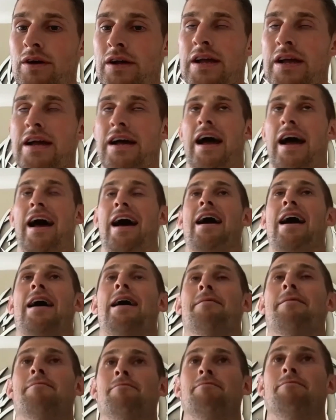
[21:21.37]
From any team,
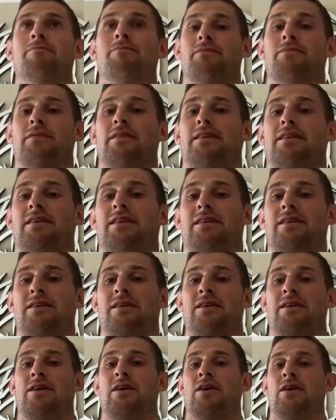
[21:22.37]
it doesn't just have to be
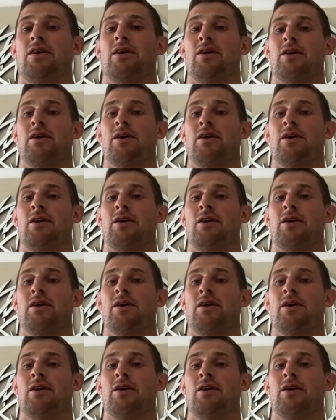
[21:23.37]
Scotland.